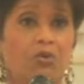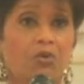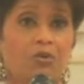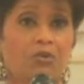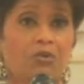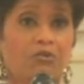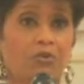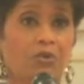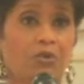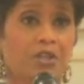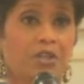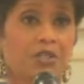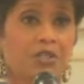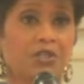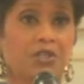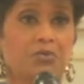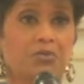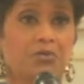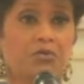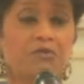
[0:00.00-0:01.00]
for us
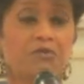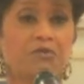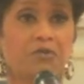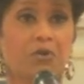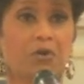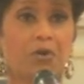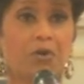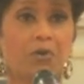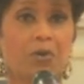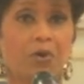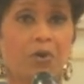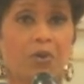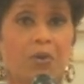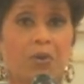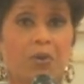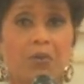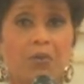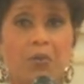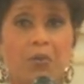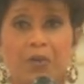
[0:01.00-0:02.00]
to move forward
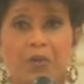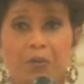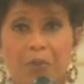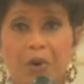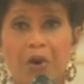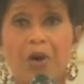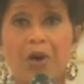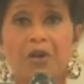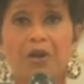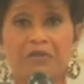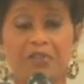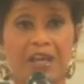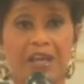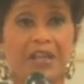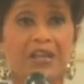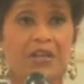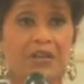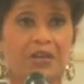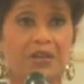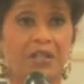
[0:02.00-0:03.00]
with part of that
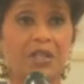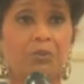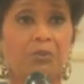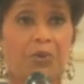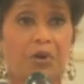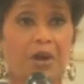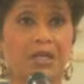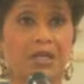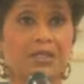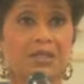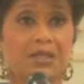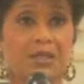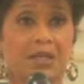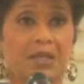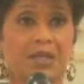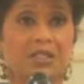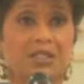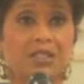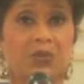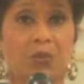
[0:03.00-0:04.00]
healing
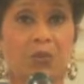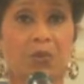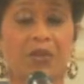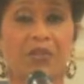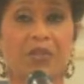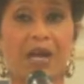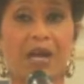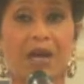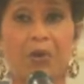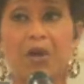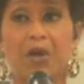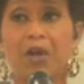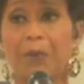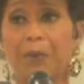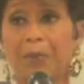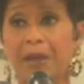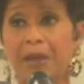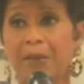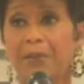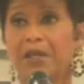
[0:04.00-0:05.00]
process, with our
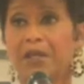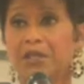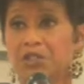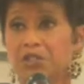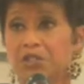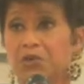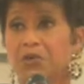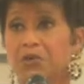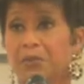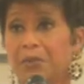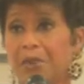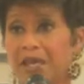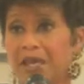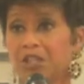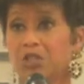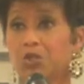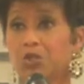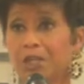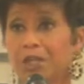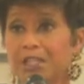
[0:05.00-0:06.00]
commitment to remain
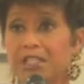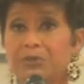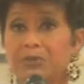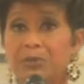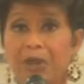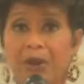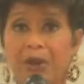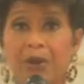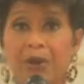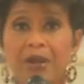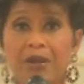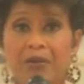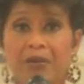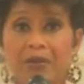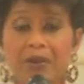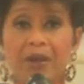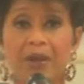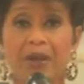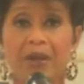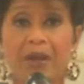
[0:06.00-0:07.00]
transparent,
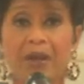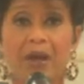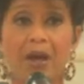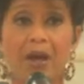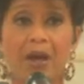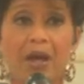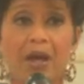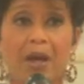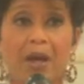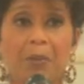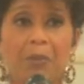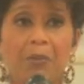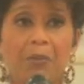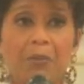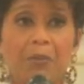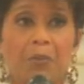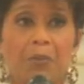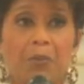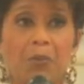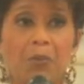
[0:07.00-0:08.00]

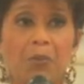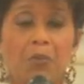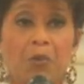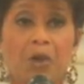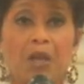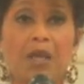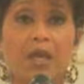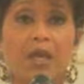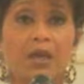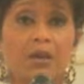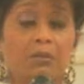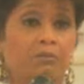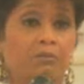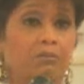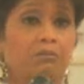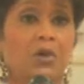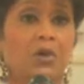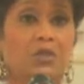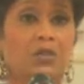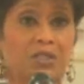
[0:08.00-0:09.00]
we
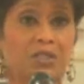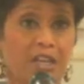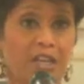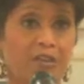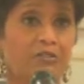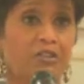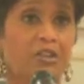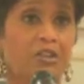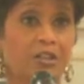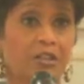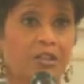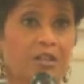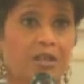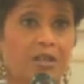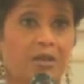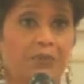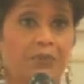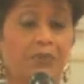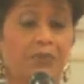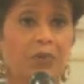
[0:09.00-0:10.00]
most
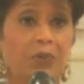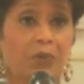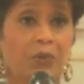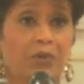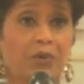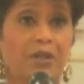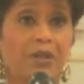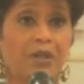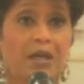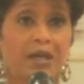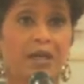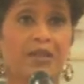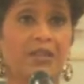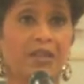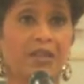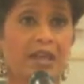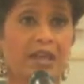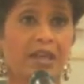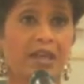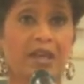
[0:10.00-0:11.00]
definitely would like
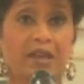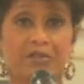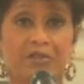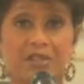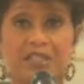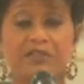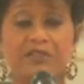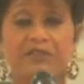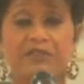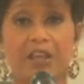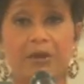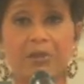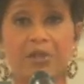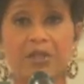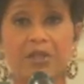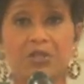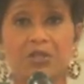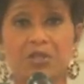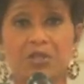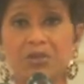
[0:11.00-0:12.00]
the Evans
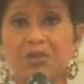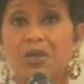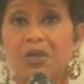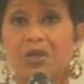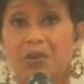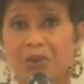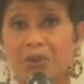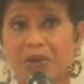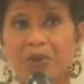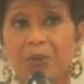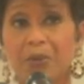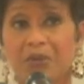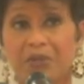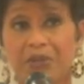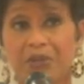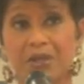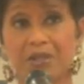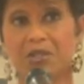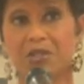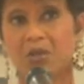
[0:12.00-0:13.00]
family to agree with
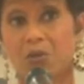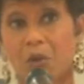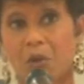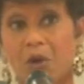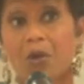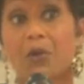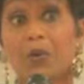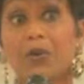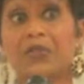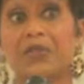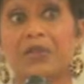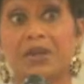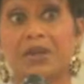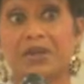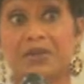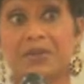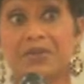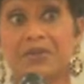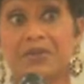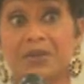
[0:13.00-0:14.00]
us, to work with
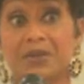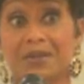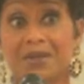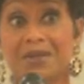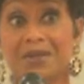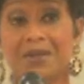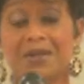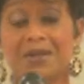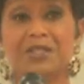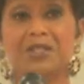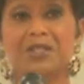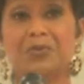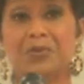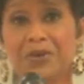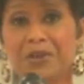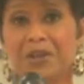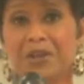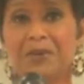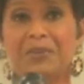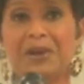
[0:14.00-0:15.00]
us, to
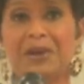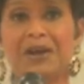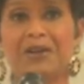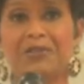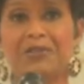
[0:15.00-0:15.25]
bring about the